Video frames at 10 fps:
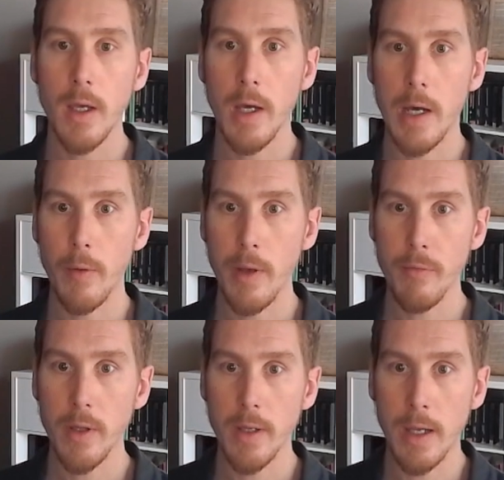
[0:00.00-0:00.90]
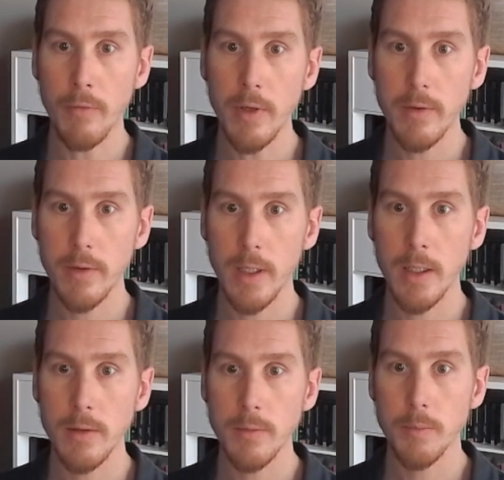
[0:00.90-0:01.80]
However,
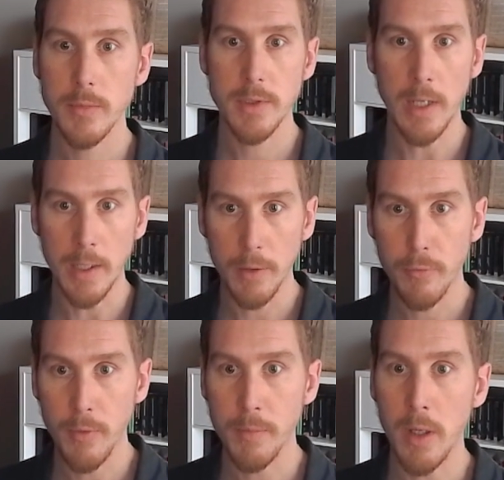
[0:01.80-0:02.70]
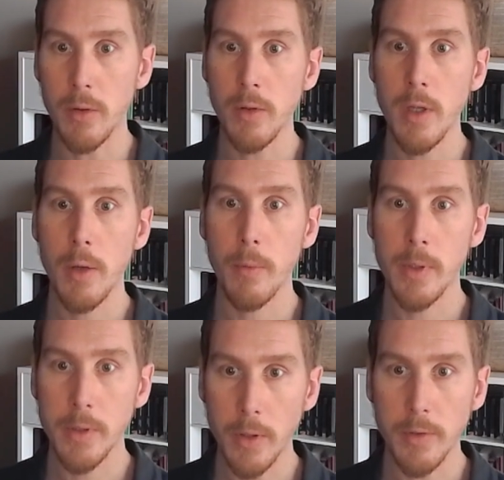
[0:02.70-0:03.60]
everything starting from now will
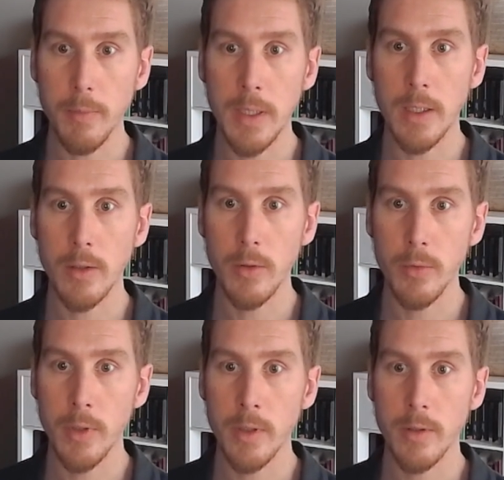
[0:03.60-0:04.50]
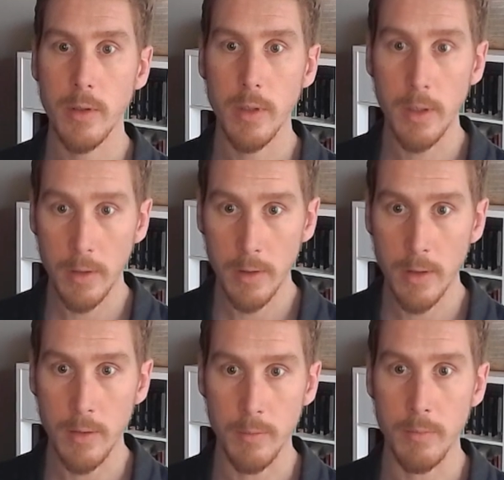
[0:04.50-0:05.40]
not be included in
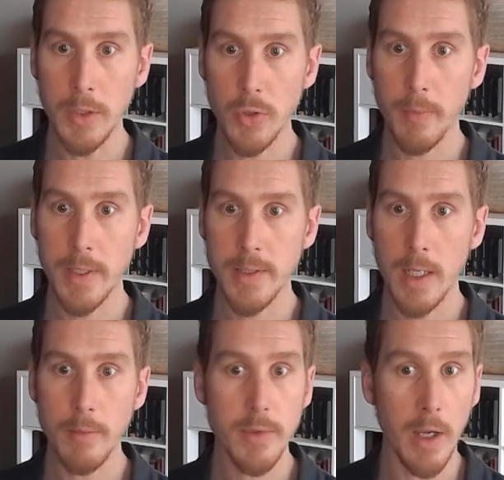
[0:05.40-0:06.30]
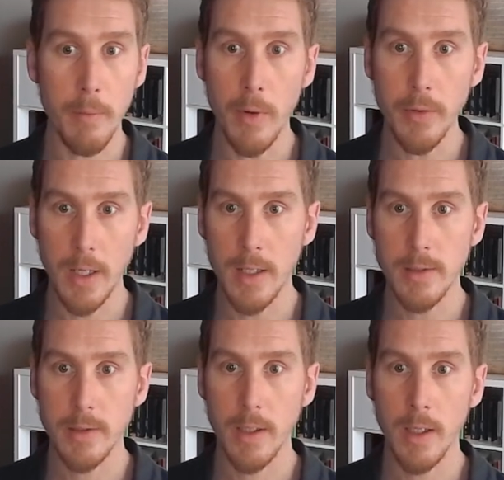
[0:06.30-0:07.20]
the midterm exam, so I won't
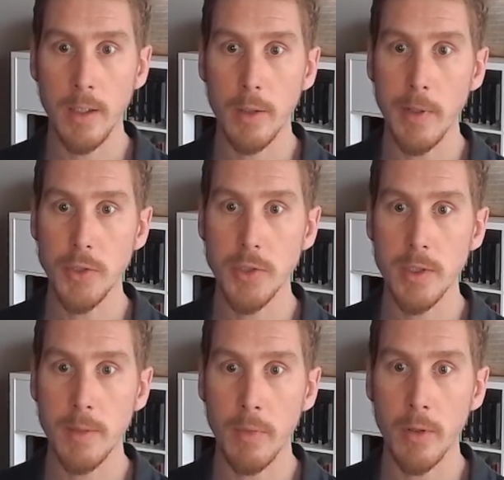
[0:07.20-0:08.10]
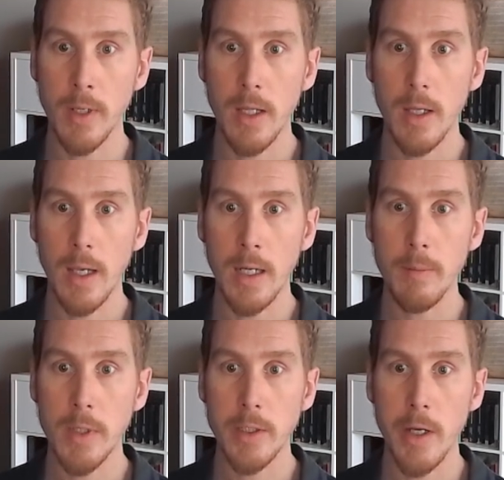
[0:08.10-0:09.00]
ask any questions about any
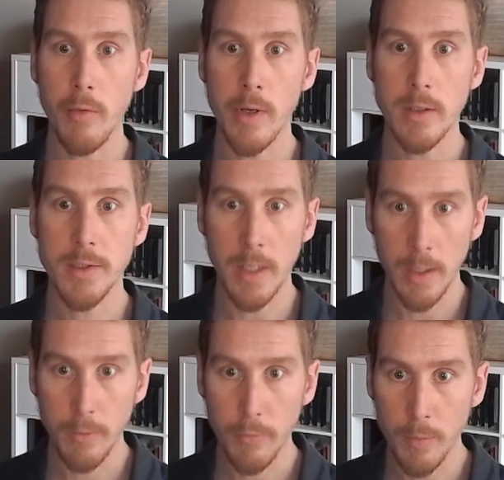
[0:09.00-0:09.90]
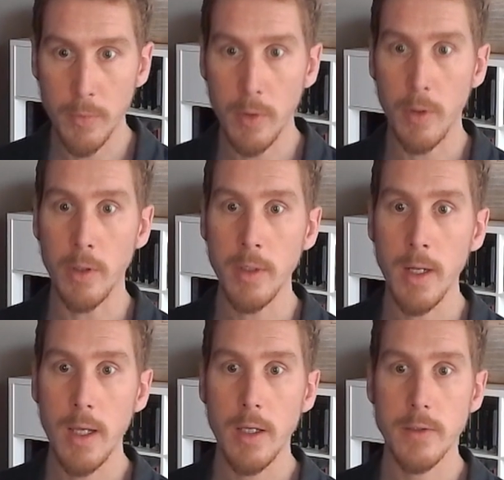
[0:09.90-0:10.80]
material starting from now on.
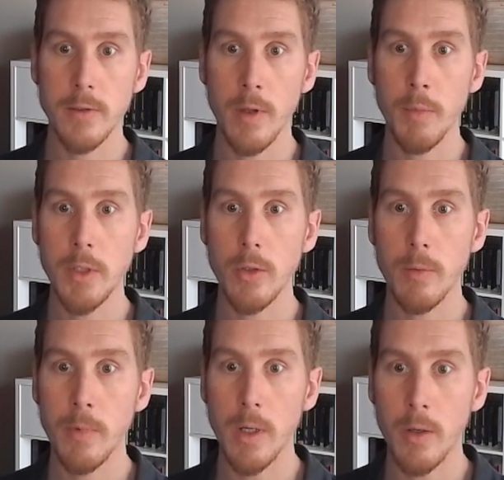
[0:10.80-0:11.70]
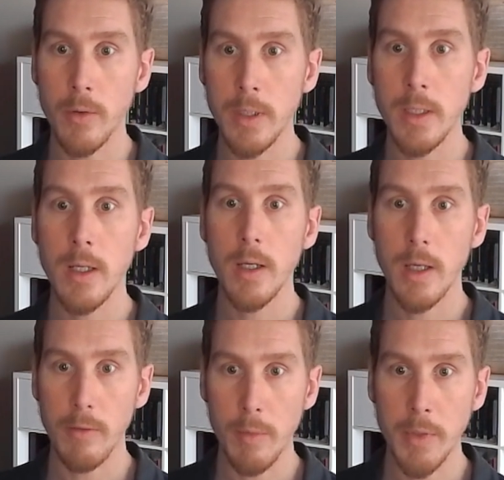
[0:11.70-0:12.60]
So the midterm will only
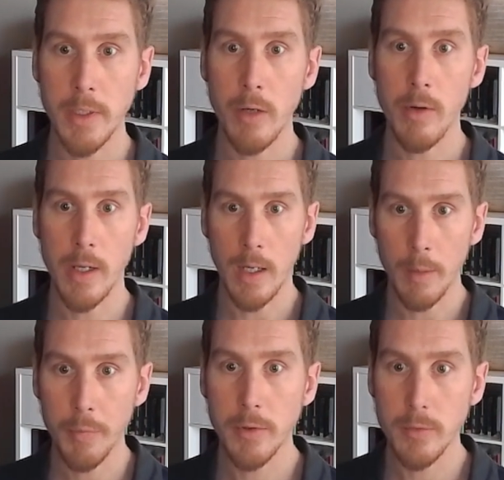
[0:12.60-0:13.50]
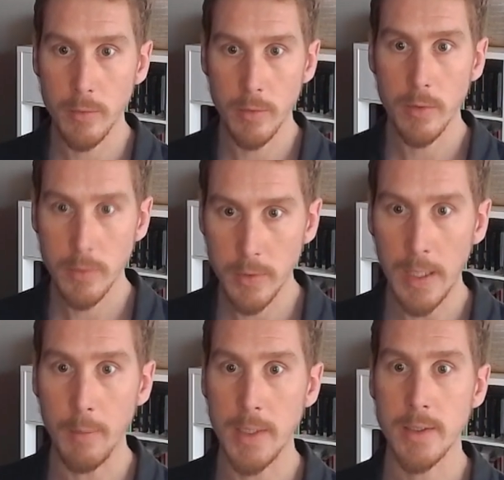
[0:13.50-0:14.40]
cover material up to today,
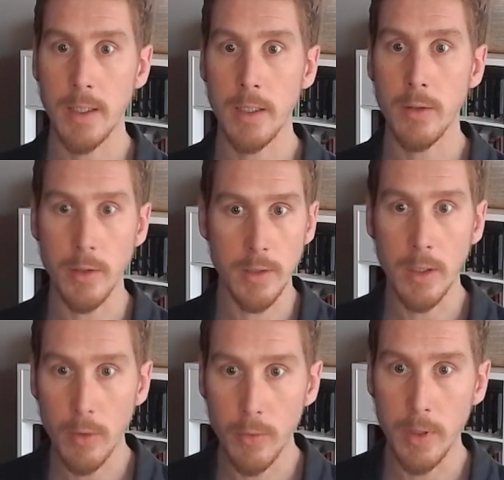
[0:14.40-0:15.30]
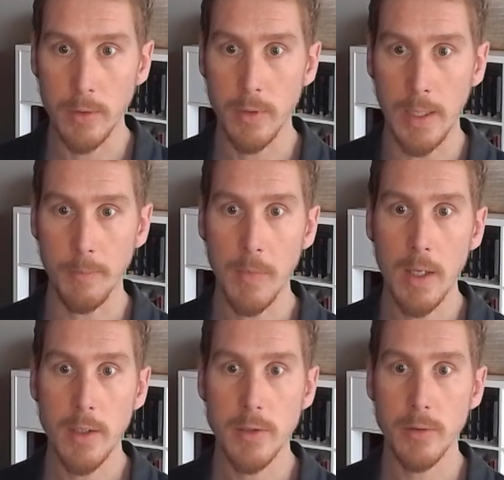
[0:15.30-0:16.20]
basically, not including today.
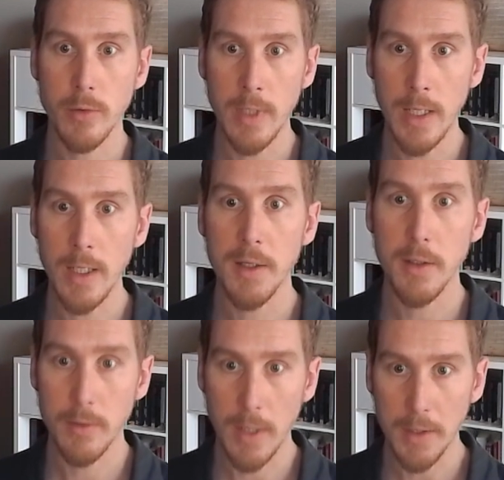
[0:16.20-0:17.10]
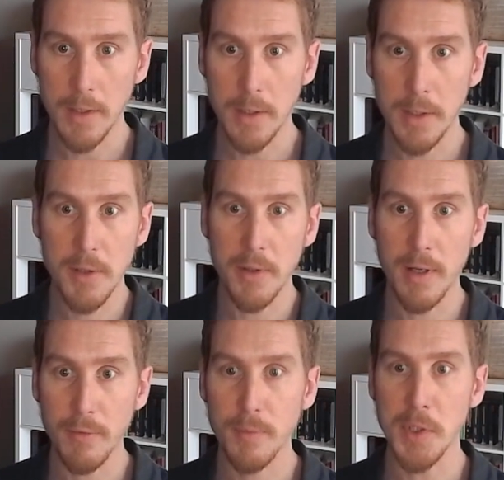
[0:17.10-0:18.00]
So today, technically, you don't
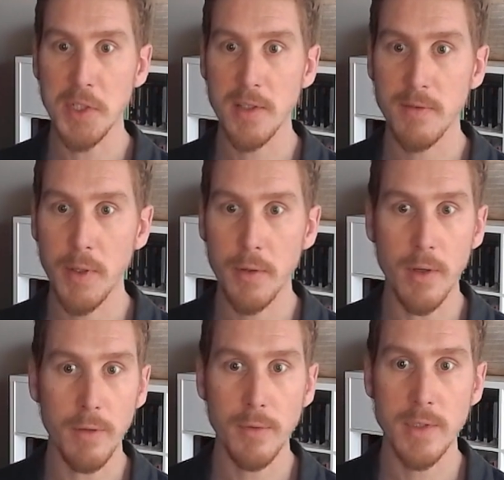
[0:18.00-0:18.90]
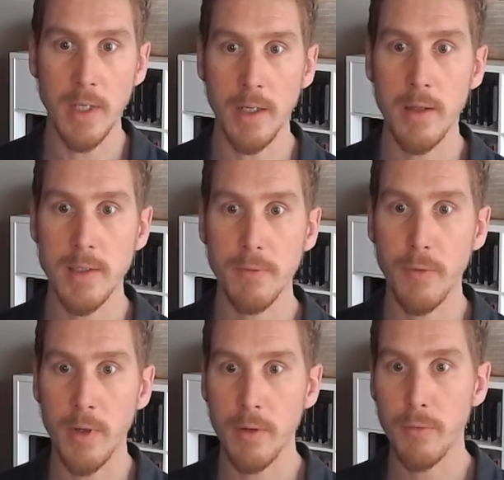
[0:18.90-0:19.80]
have to watch this video, you don't have to study this
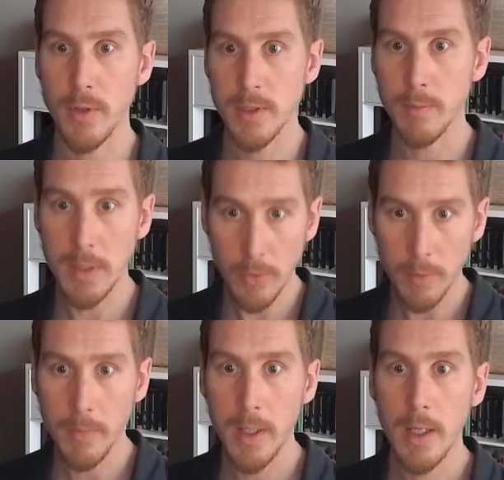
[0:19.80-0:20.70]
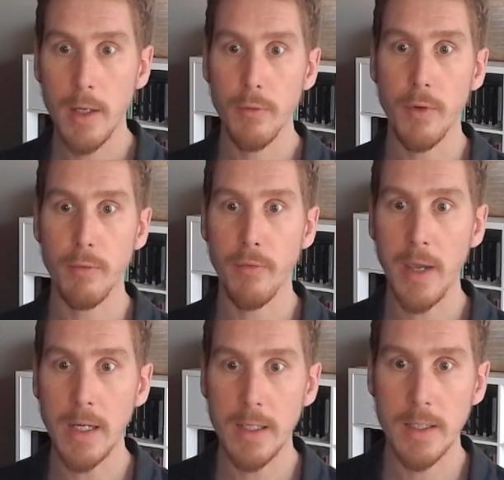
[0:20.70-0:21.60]
for the first midterm. For the
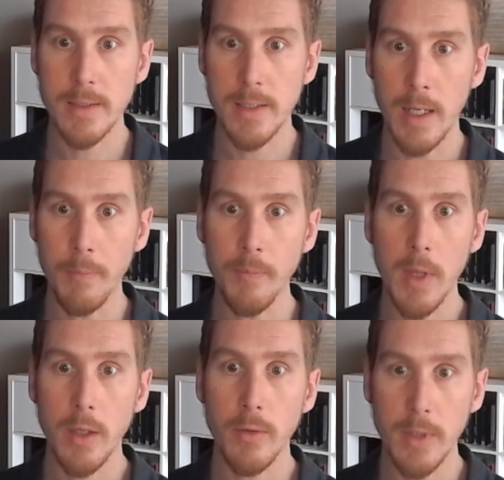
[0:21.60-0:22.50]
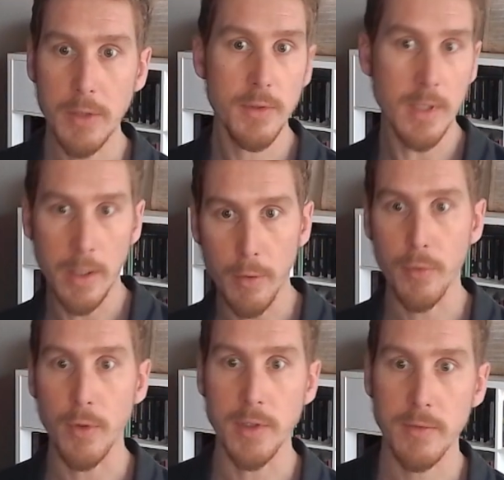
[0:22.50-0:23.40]
final exam, you need to study, of
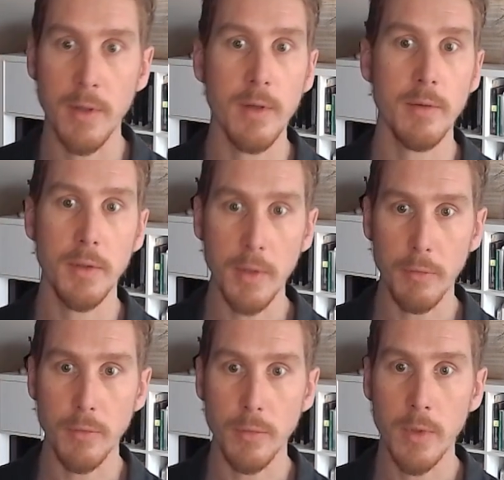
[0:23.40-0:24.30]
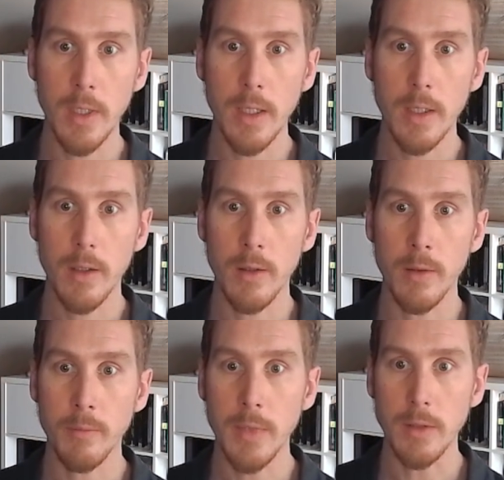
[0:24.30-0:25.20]
course. You have to
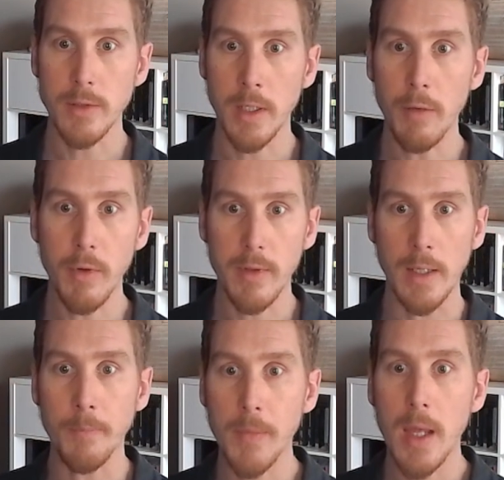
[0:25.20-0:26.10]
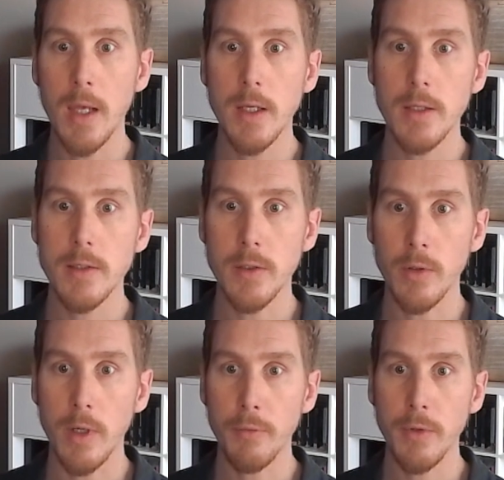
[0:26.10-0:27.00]
study everything.
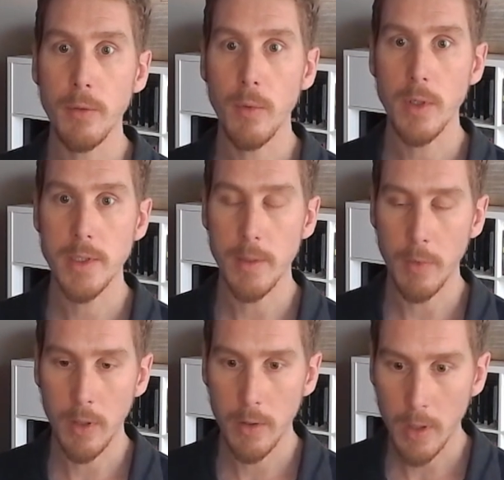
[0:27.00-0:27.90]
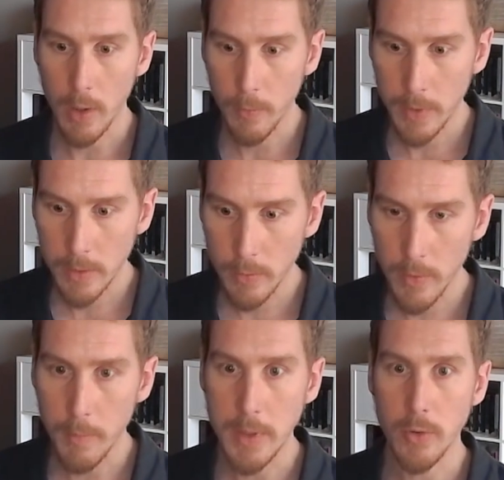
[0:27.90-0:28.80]
So a few words about how we do the
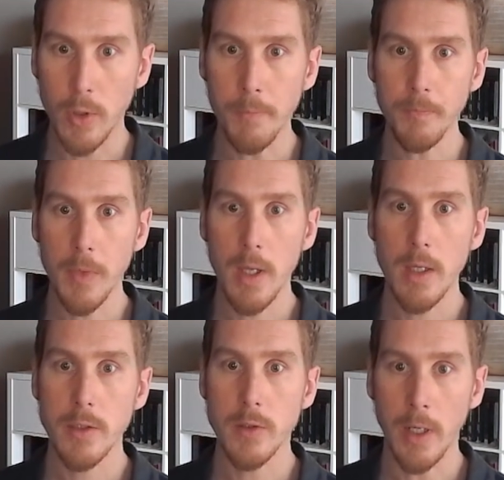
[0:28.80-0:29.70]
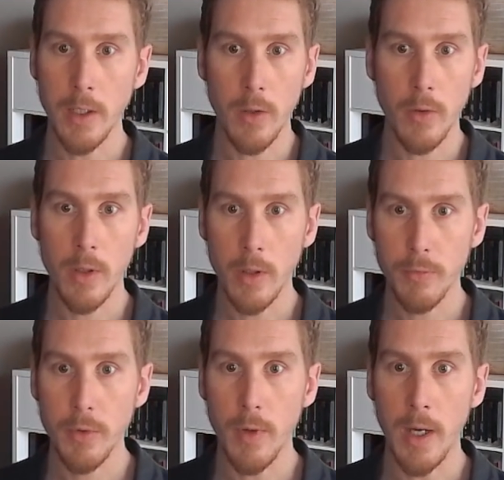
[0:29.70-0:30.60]
midterm. So I know a lot of
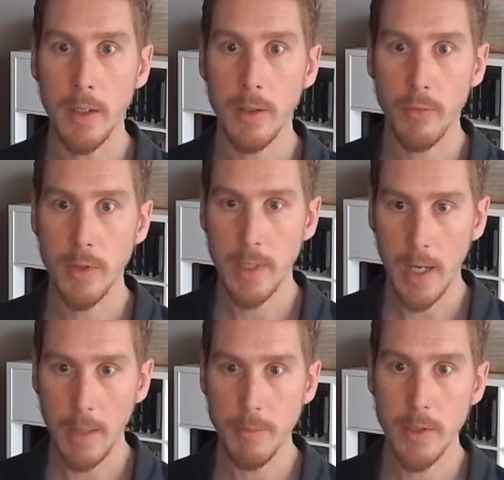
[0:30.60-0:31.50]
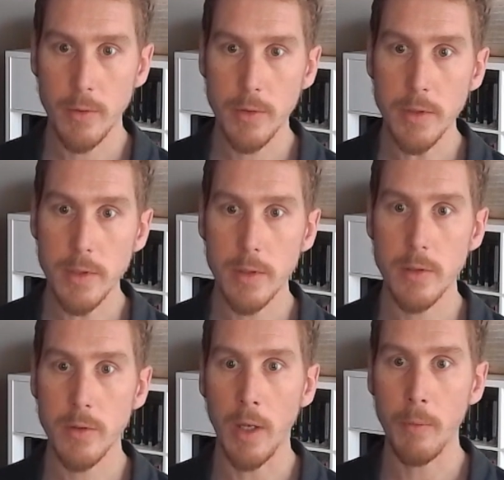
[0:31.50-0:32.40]
you are in different time zones,
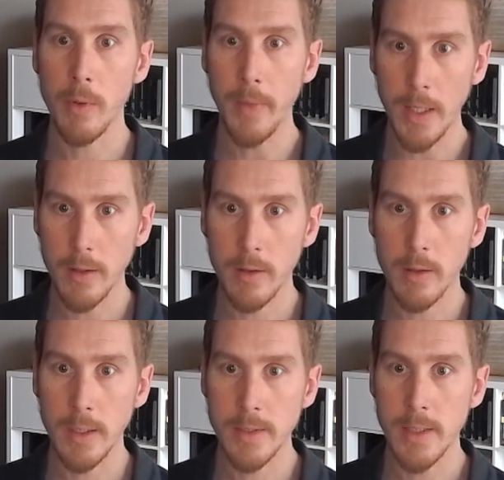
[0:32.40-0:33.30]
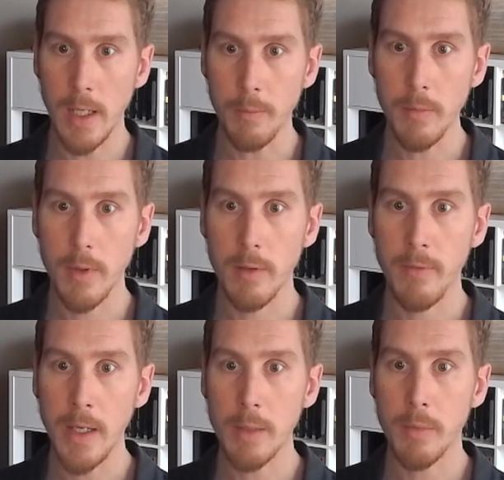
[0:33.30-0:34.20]
so I will make the exam
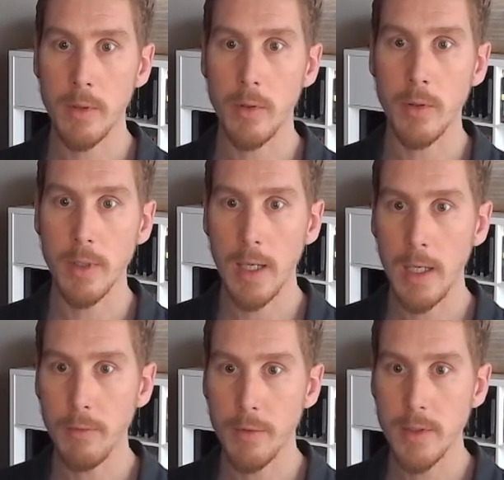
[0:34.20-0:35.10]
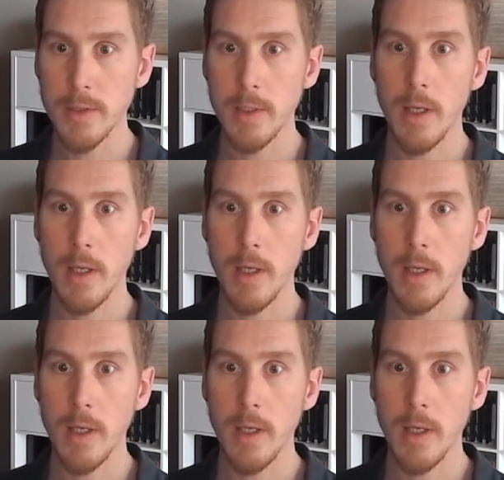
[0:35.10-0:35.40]
available on Canvas